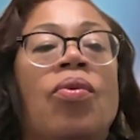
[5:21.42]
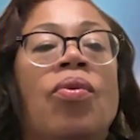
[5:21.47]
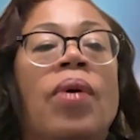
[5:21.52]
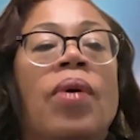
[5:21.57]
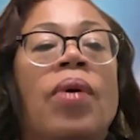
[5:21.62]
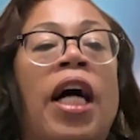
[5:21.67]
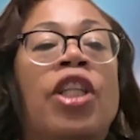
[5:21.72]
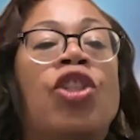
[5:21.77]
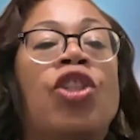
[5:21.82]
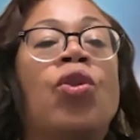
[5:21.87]

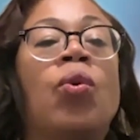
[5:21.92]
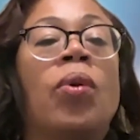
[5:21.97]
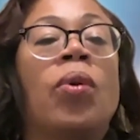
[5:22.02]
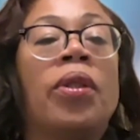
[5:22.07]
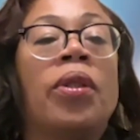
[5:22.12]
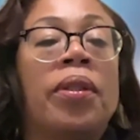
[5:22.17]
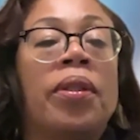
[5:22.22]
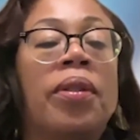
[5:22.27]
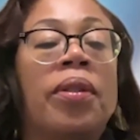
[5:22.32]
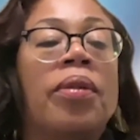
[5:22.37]

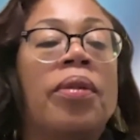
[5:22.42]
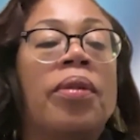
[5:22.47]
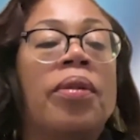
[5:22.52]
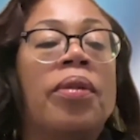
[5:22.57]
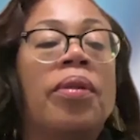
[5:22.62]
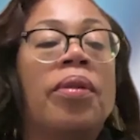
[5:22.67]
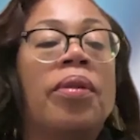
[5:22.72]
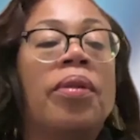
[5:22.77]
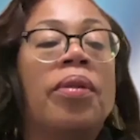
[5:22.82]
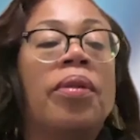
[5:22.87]
actual
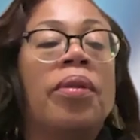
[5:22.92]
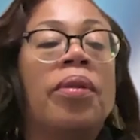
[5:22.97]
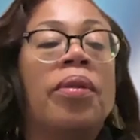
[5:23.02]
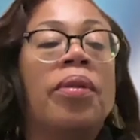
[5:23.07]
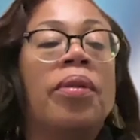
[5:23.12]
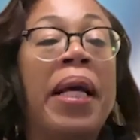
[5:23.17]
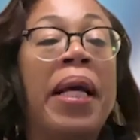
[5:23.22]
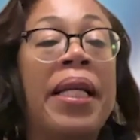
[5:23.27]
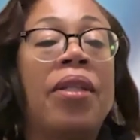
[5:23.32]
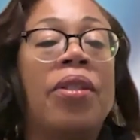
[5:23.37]

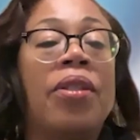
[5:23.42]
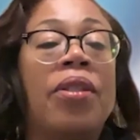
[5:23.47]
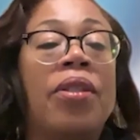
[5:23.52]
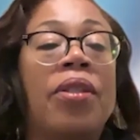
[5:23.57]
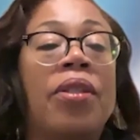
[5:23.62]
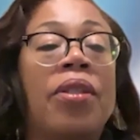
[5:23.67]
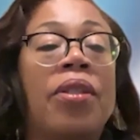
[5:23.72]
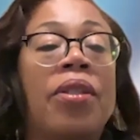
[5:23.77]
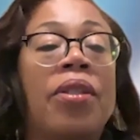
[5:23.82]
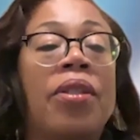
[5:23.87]
medical
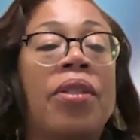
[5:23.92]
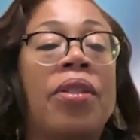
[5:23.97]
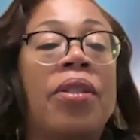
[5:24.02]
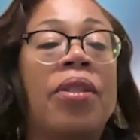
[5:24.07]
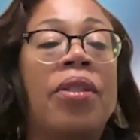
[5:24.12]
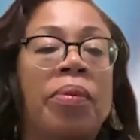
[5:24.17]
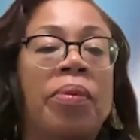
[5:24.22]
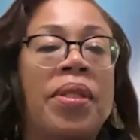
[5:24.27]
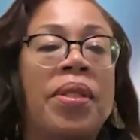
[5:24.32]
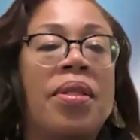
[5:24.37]

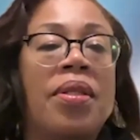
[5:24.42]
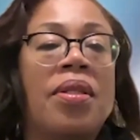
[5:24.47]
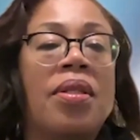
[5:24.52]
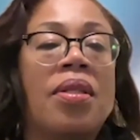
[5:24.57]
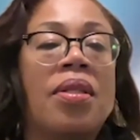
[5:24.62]
treatment.